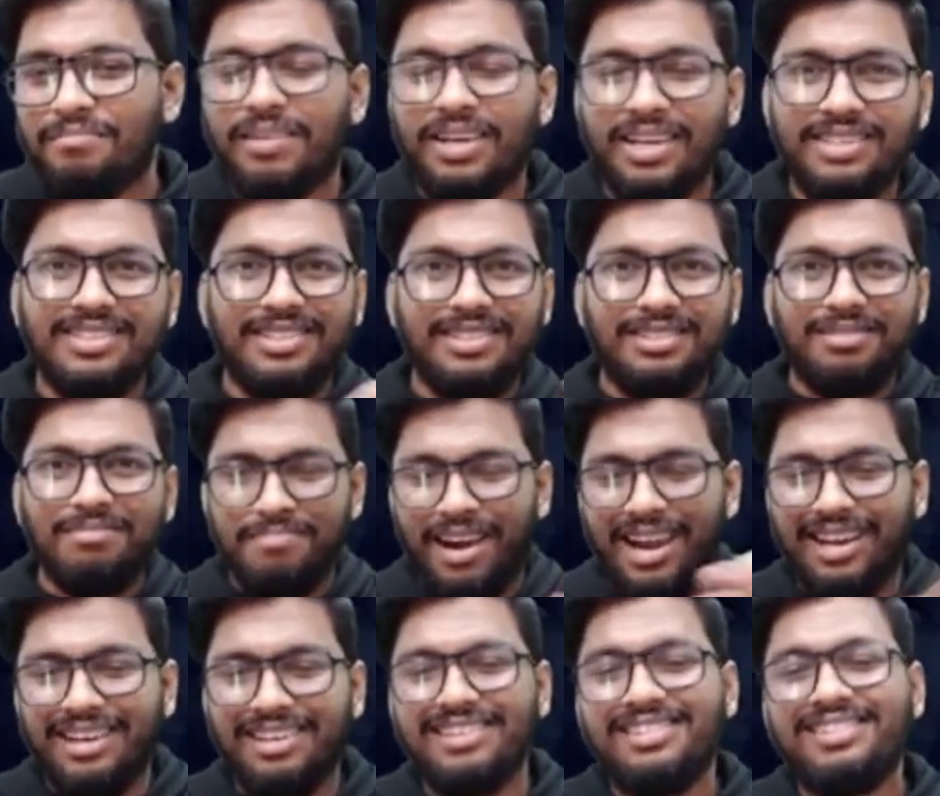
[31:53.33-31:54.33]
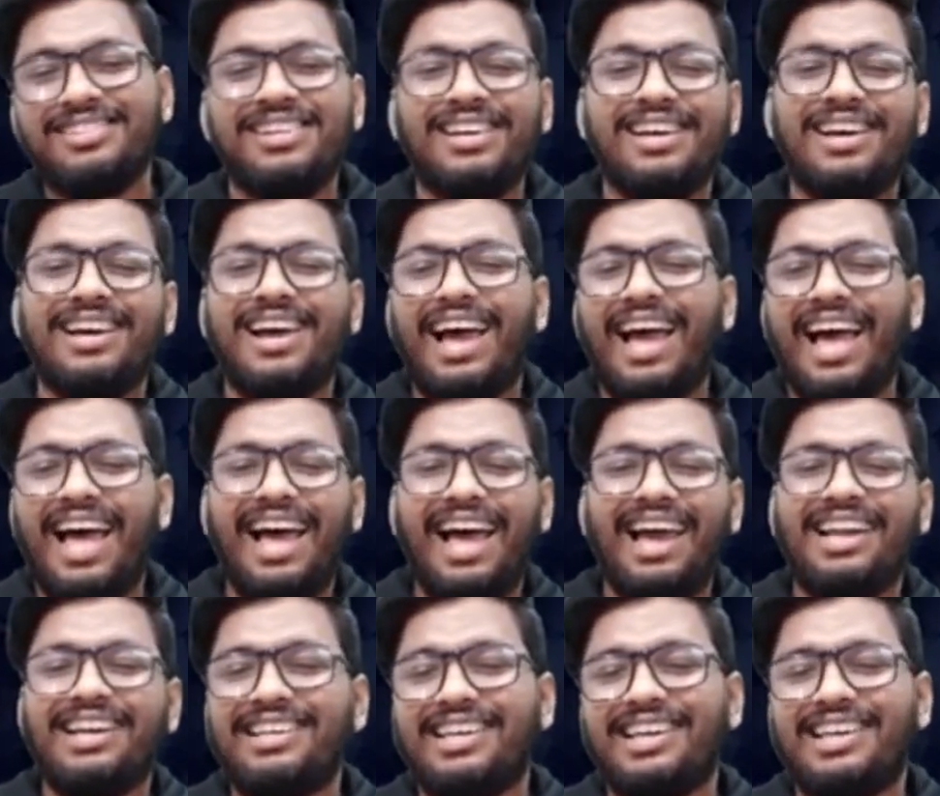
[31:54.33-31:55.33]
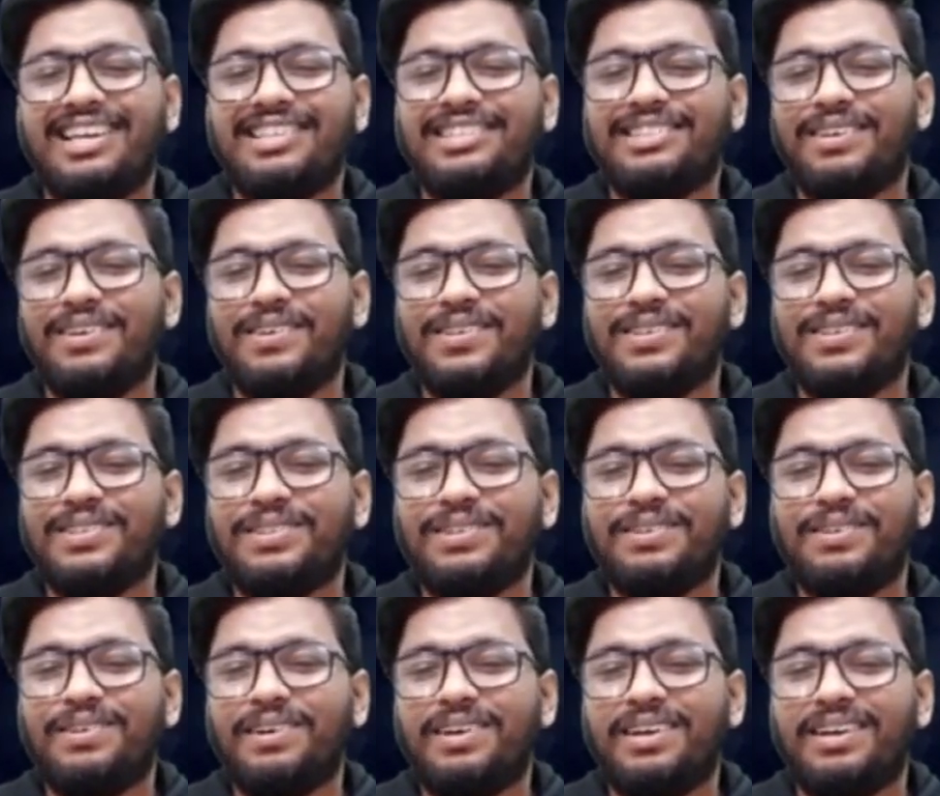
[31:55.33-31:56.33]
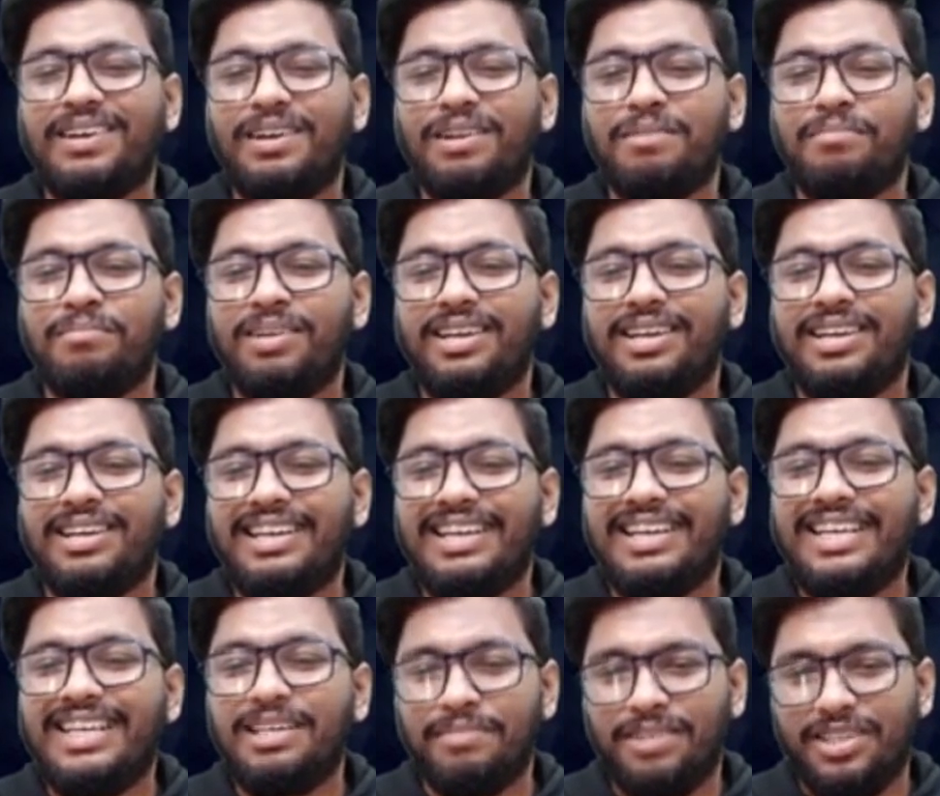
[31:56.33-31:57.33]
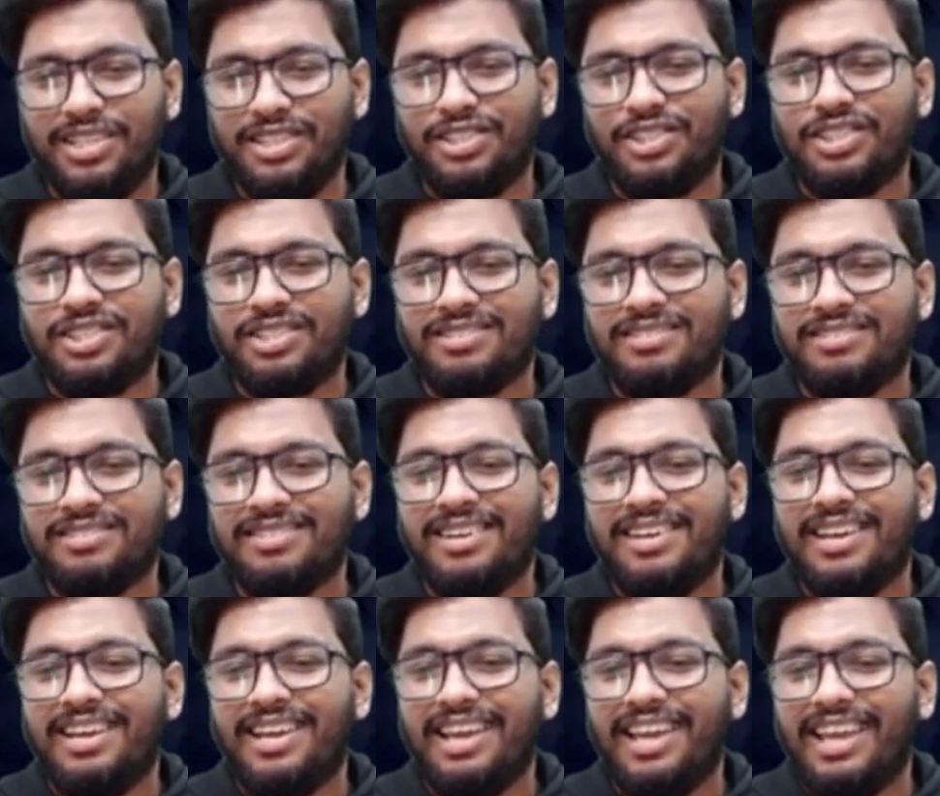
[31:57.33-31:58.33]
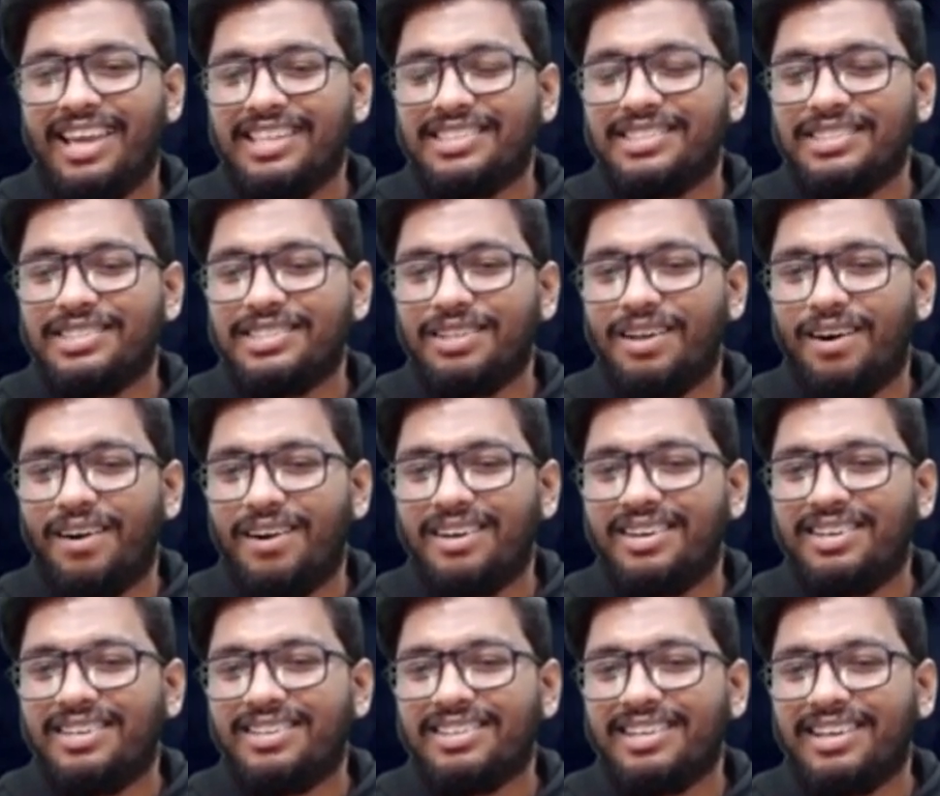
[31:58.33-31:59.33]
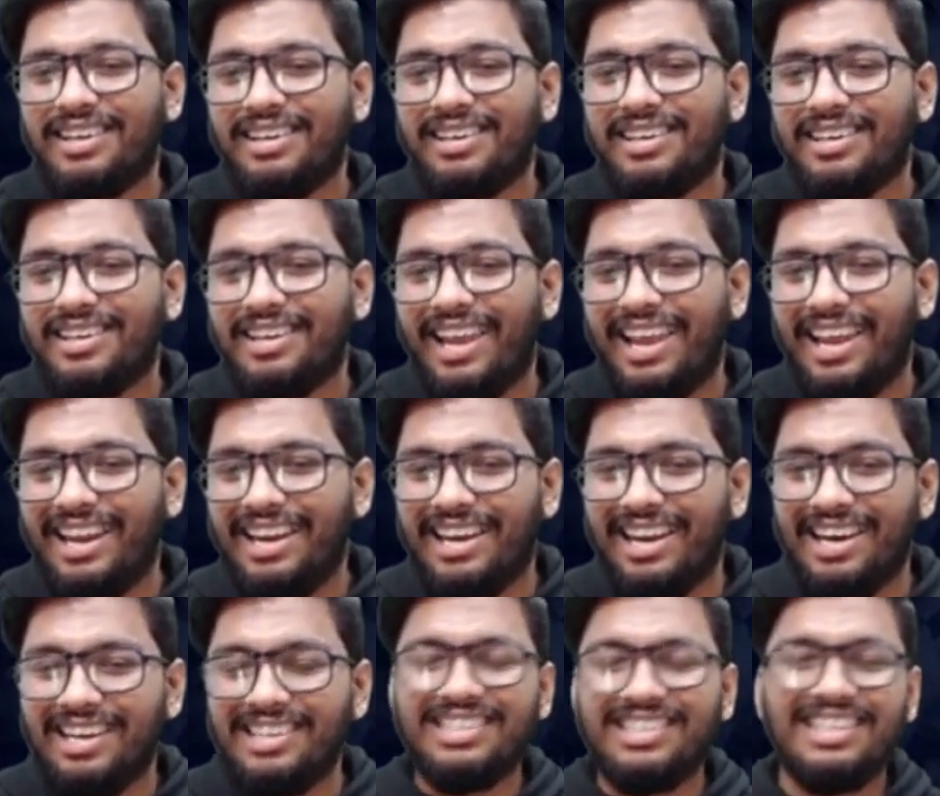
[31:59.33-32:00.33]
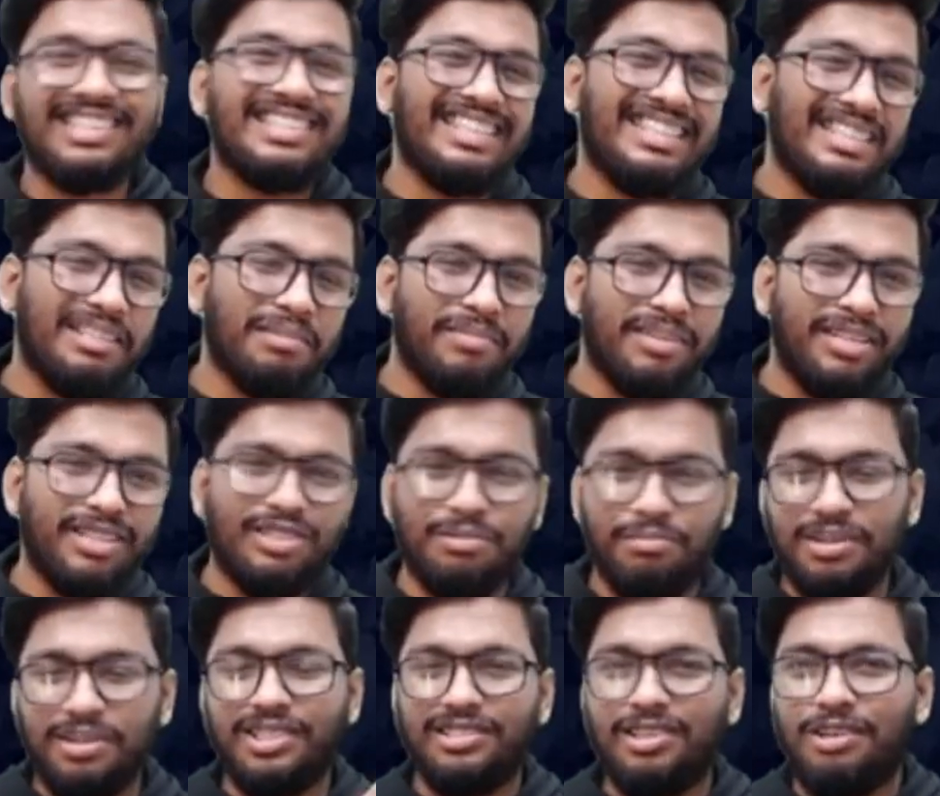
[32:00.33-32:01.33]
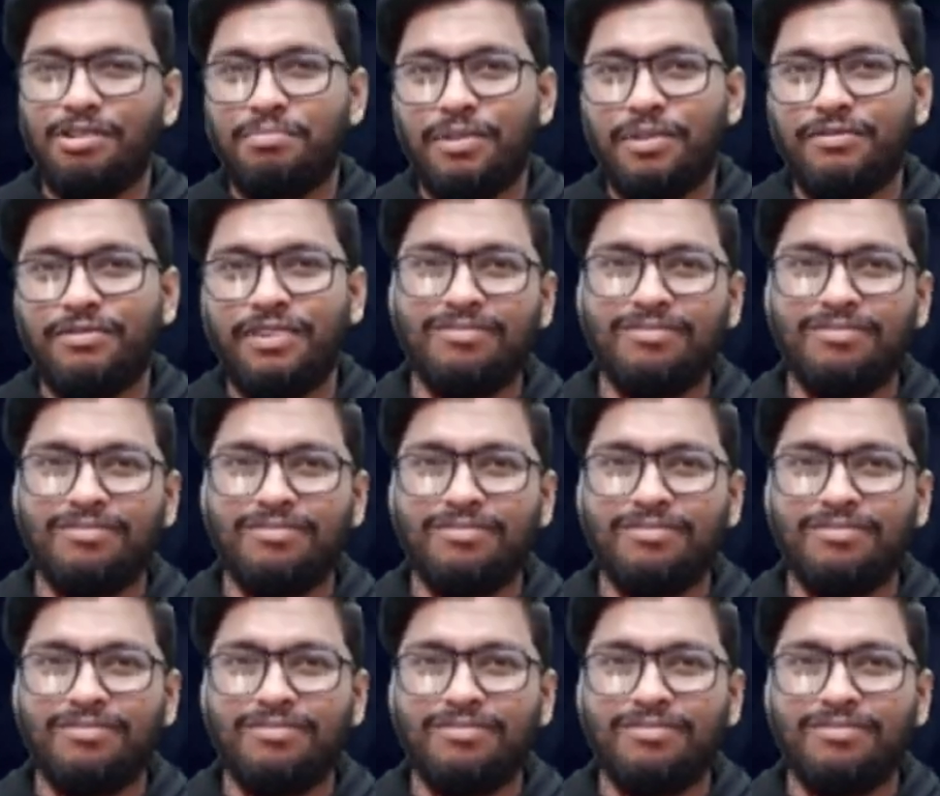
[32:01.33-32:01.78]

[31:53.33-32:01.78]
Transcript: because it's minus, and it's also going to be diminished. It's not enlarged, it's a diminished image, zero point